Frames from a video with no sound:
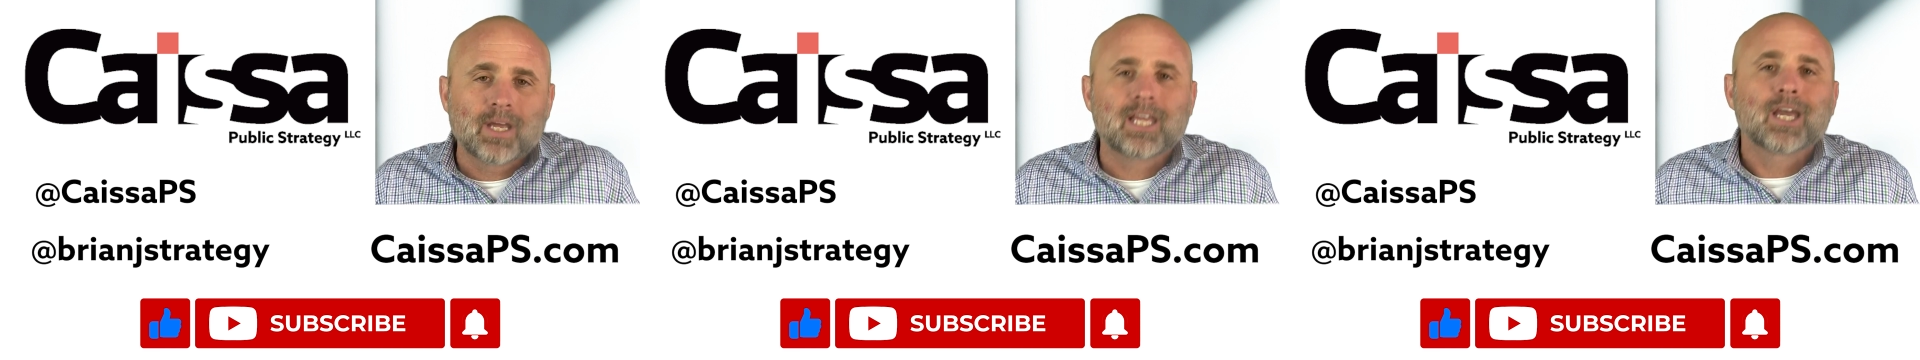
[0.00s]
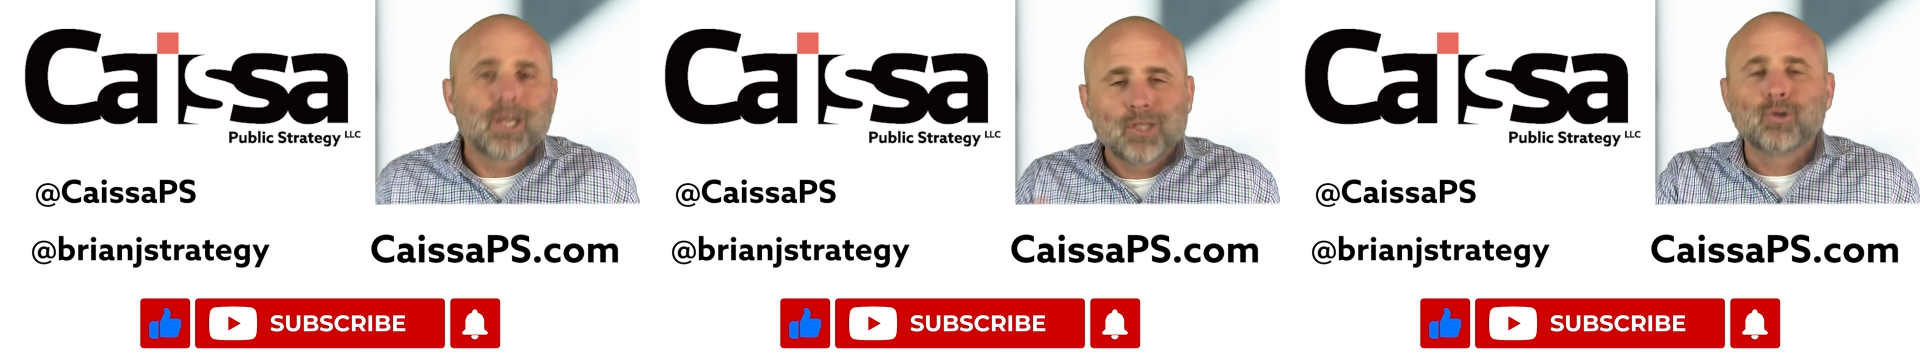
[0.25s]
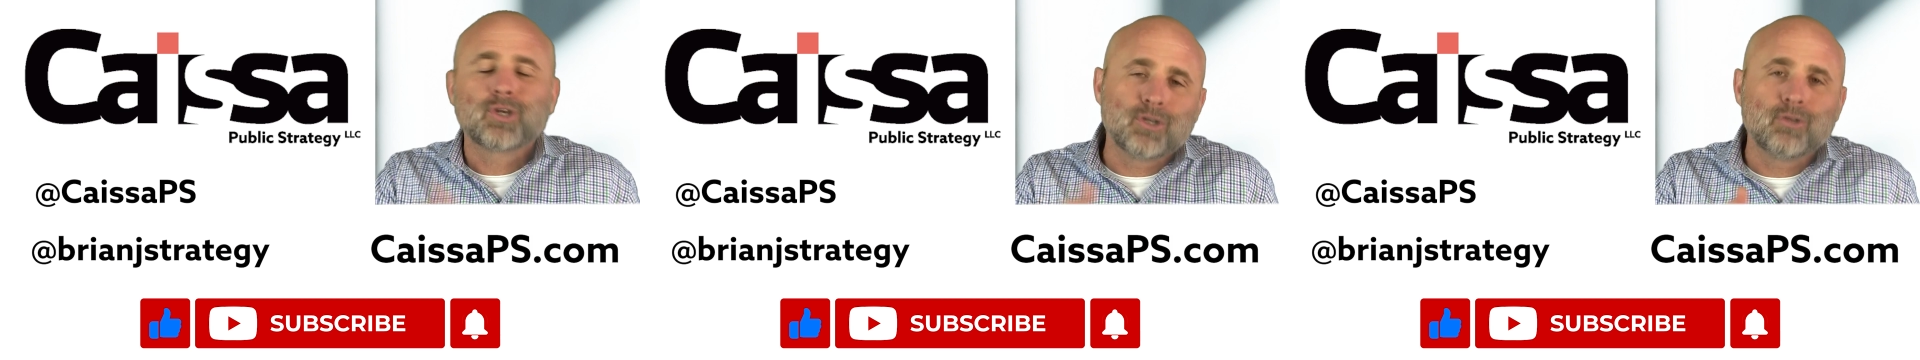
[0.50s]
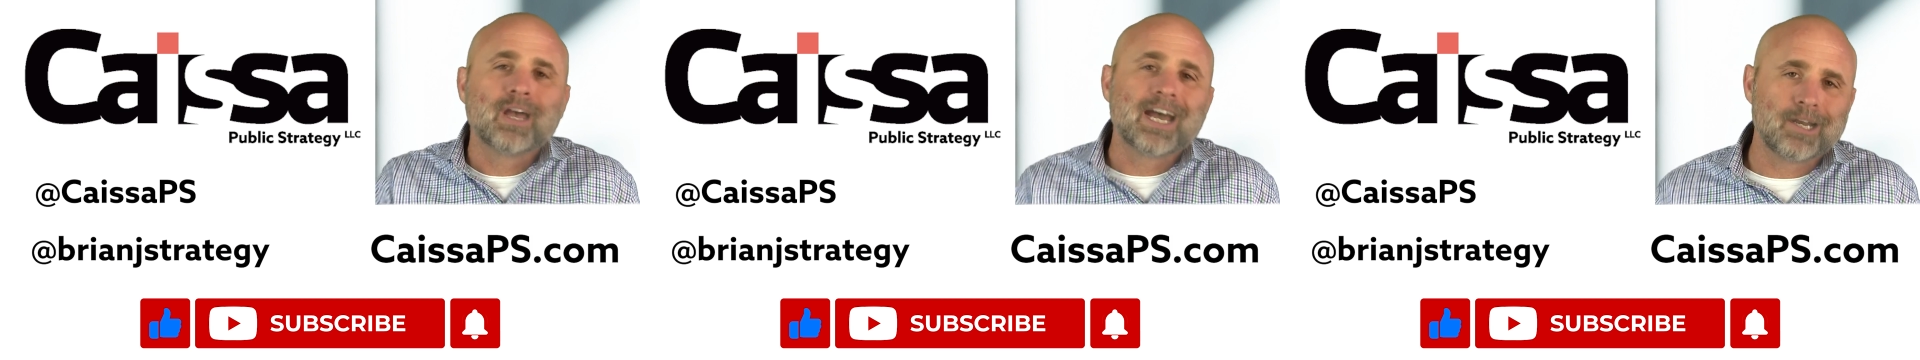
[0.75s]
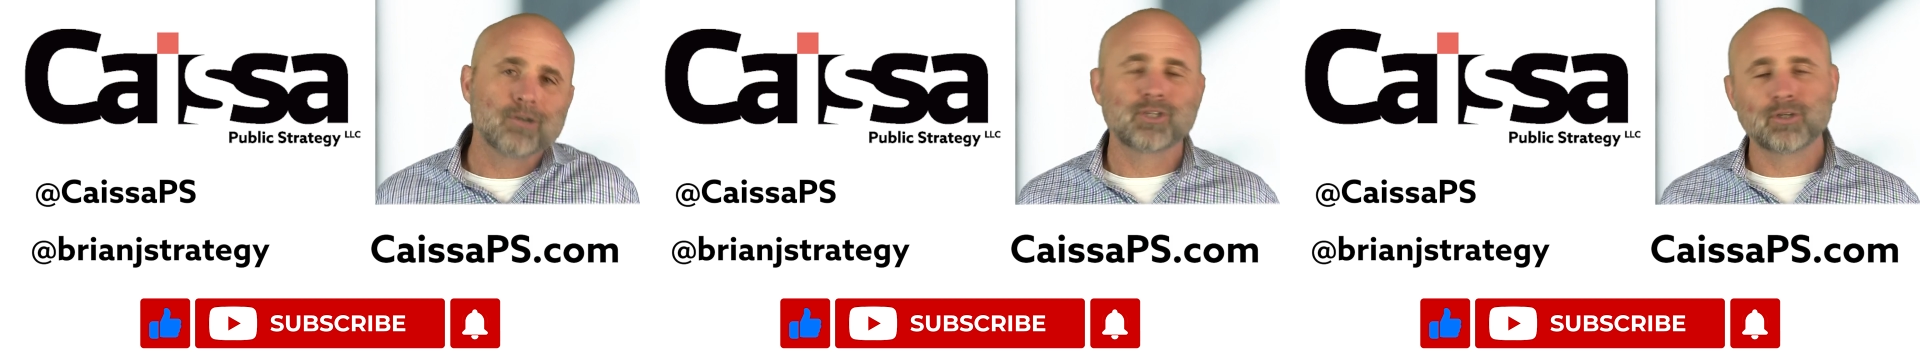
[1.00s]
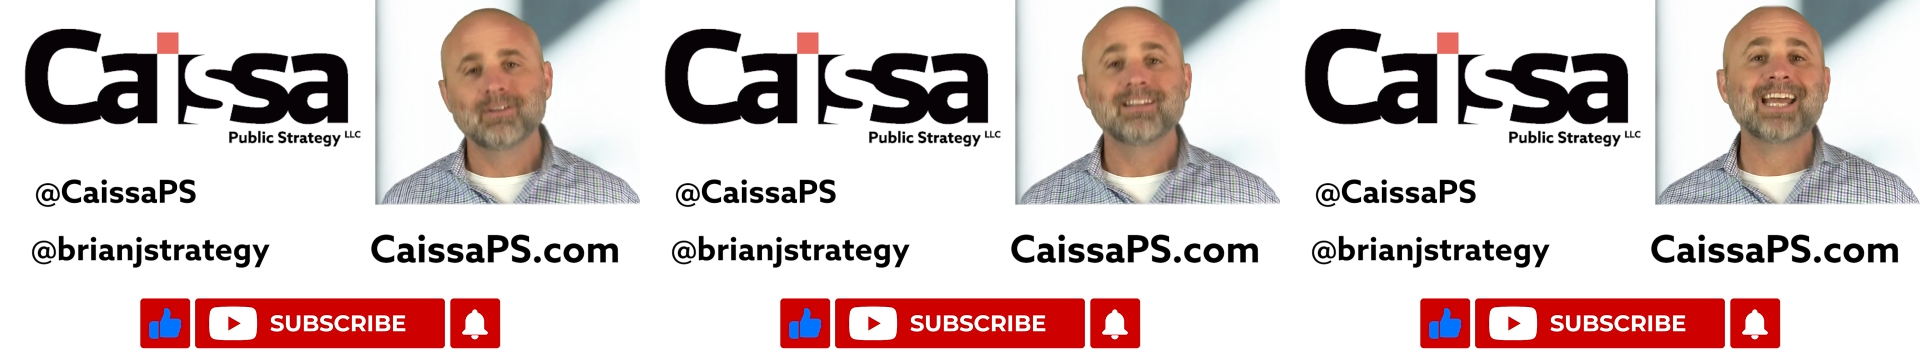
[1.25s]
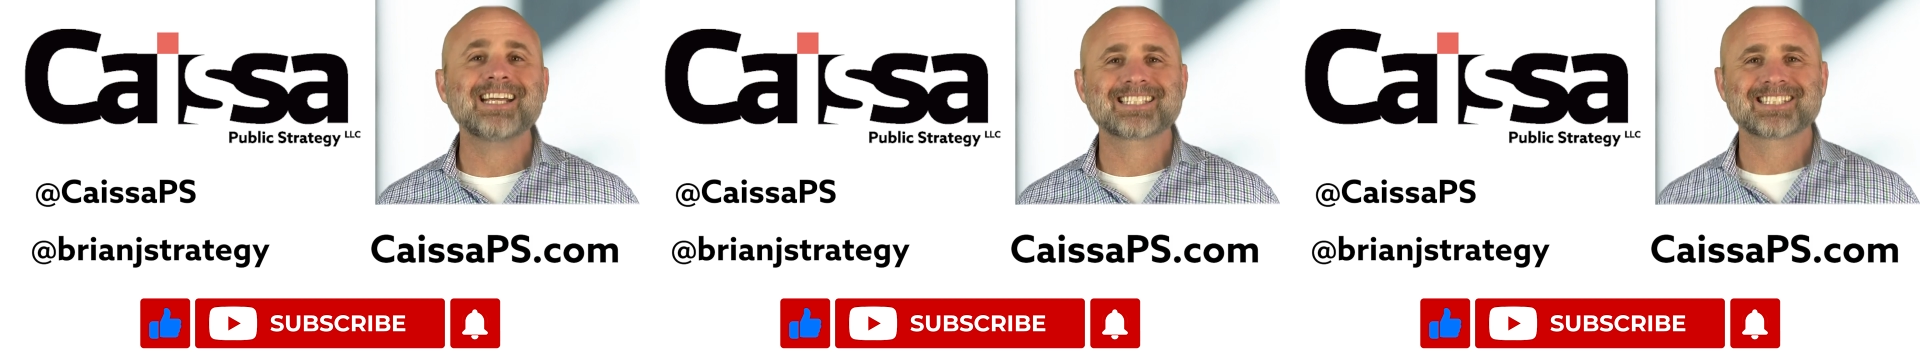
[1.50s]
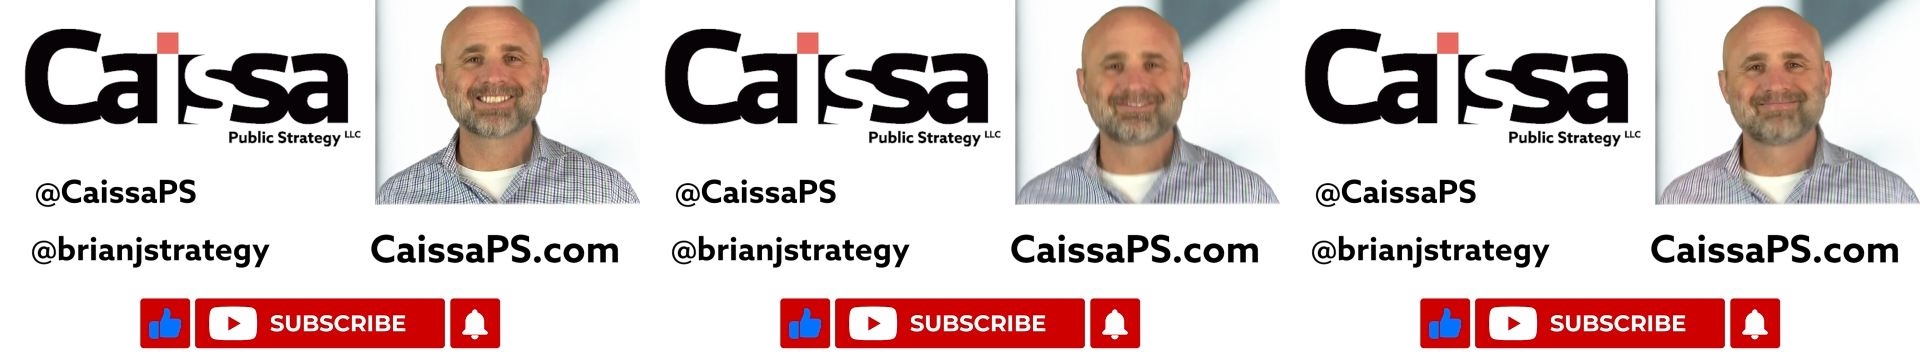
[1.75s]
week, you can do that here too. Thanks.